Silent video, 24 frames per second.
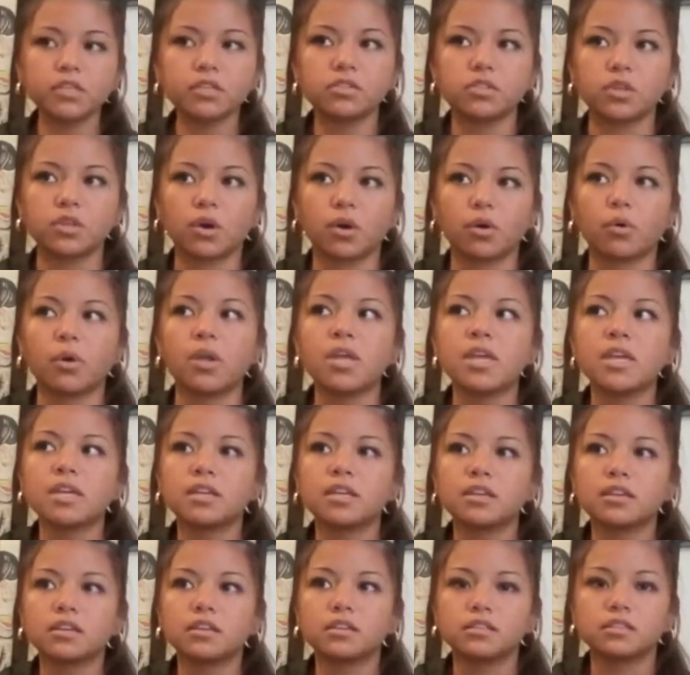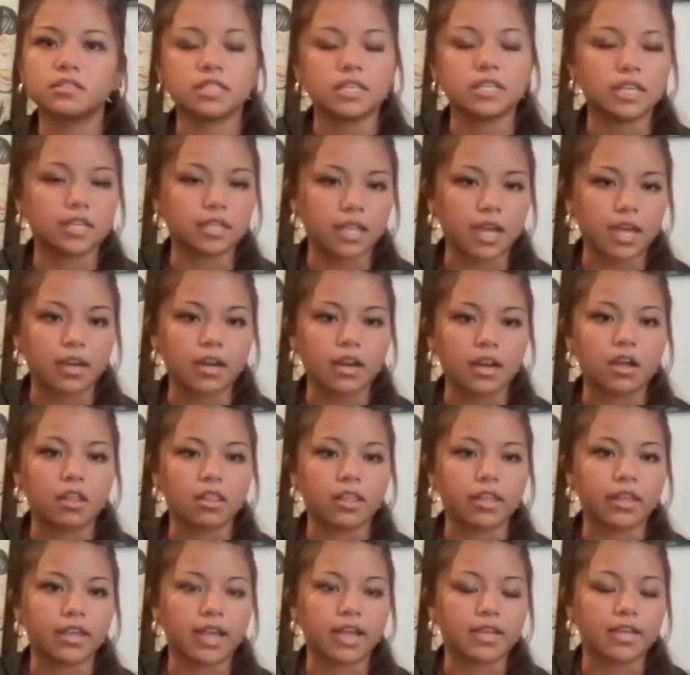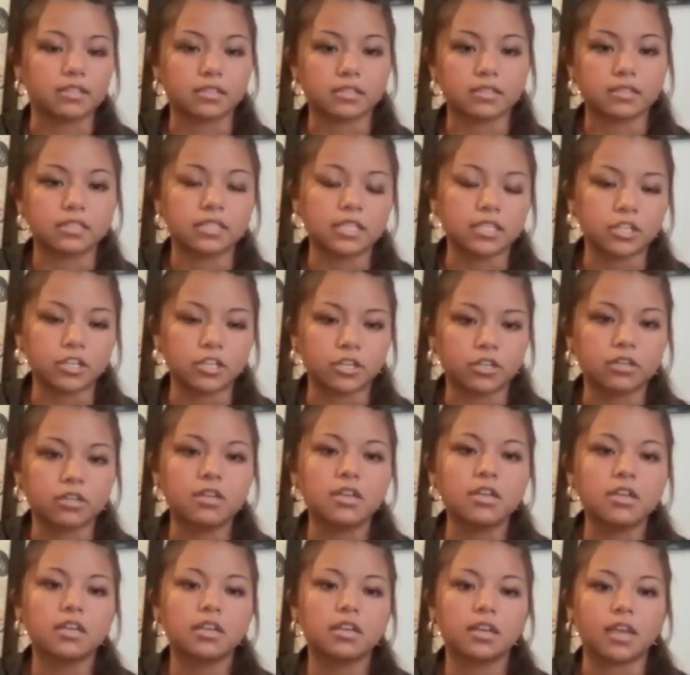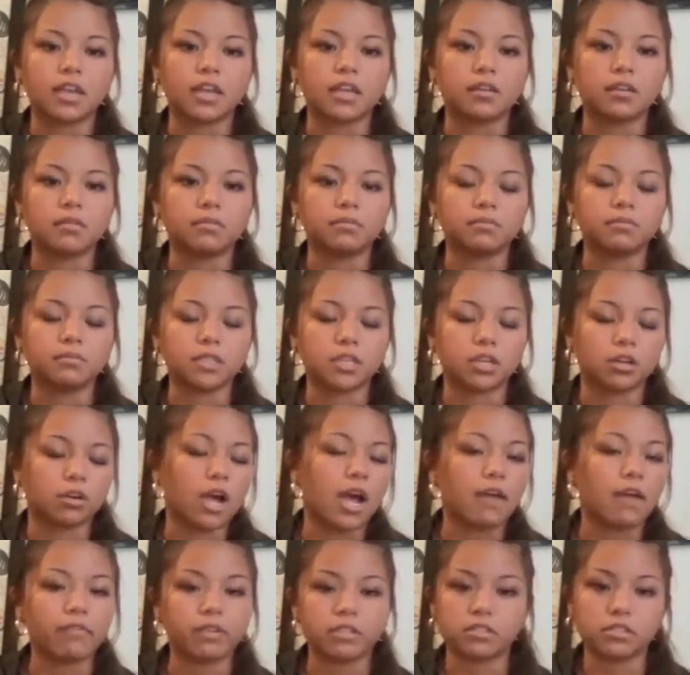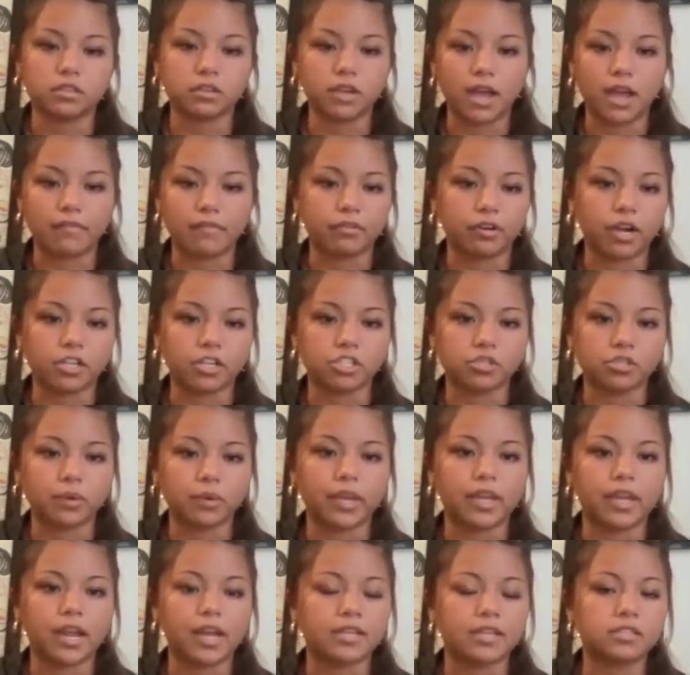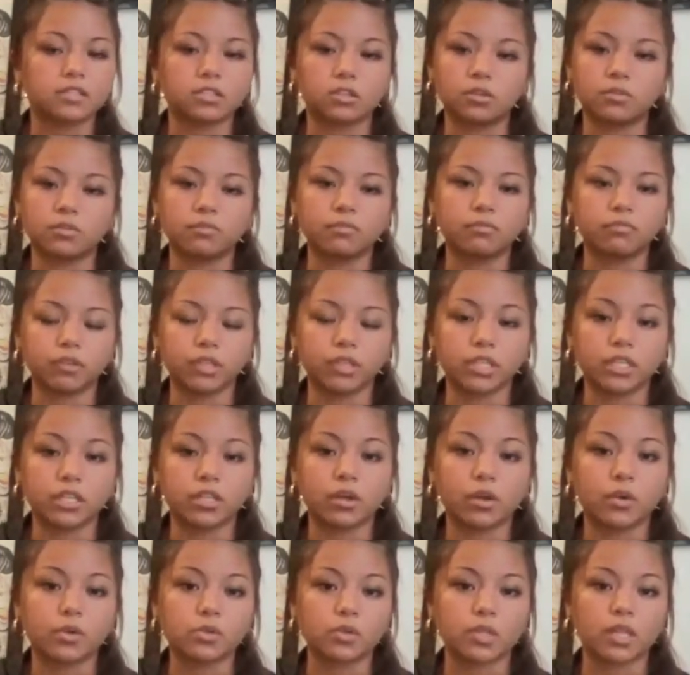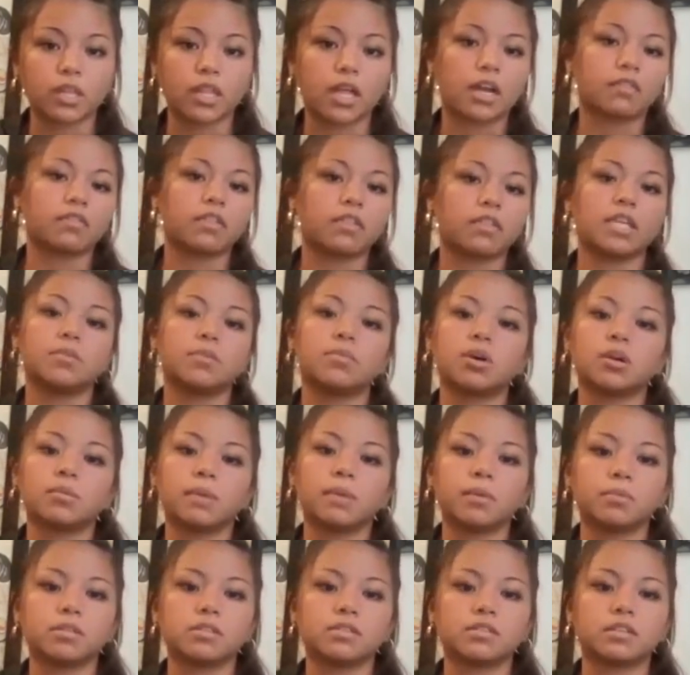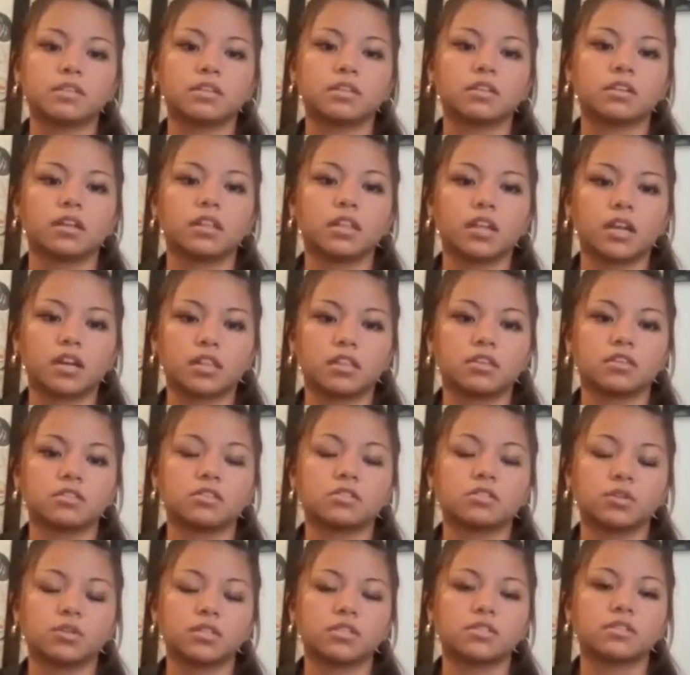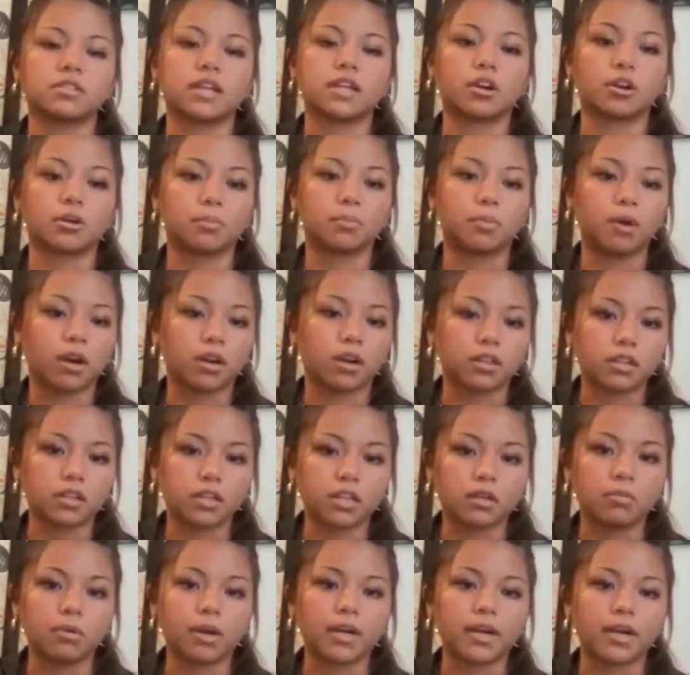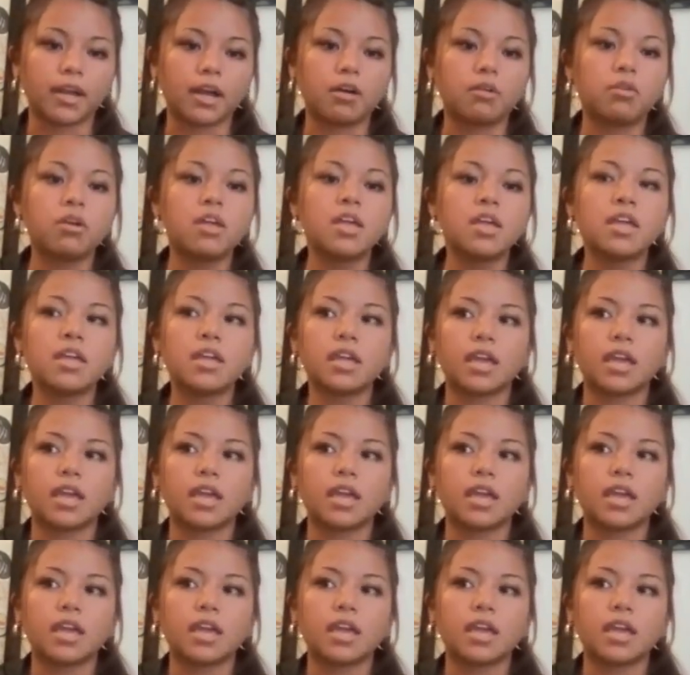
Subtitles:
So seeing that now, like as a senior and having to have graduate, I still am really close with a lot of the e-board members and a lot of the students that are part of the club right now.